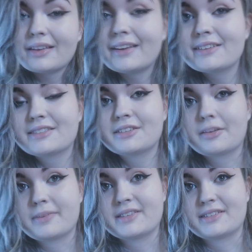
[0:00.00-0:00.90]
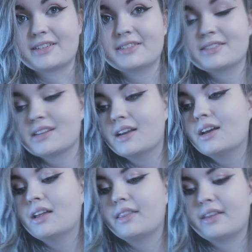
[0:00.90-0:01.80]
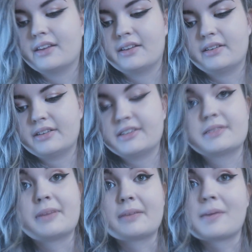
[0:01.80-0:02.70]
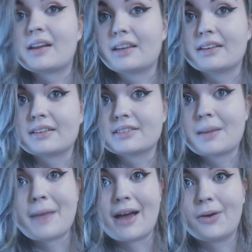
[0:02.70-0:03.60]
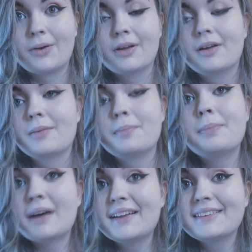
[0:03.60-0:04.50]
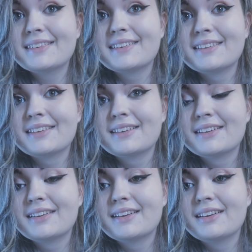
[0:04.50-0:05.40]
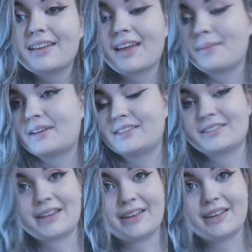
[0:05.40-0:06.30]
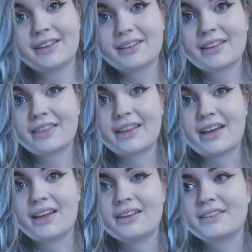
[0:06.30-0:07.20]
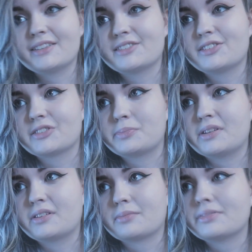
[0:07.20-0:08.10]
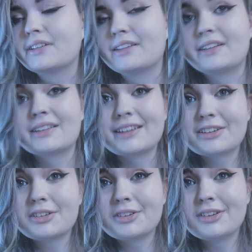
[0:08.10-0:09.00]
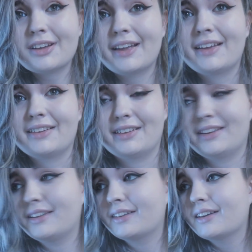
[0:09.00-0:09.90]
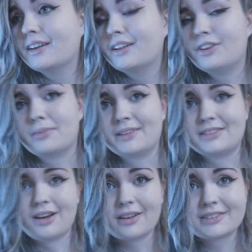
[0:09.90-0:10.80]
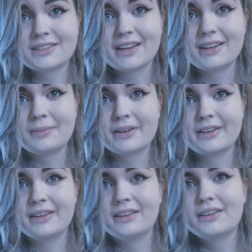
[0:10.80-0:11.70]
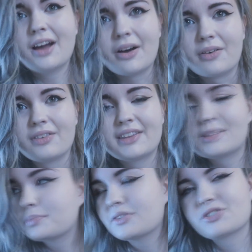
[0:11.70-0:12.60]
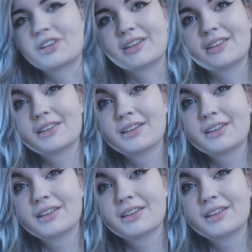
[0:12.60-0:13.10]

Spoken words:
it is still a business. They need to make money somehow, but am I saying that it needs to just be completely clinical and like nobody talks to anybody? No, that's bullshit.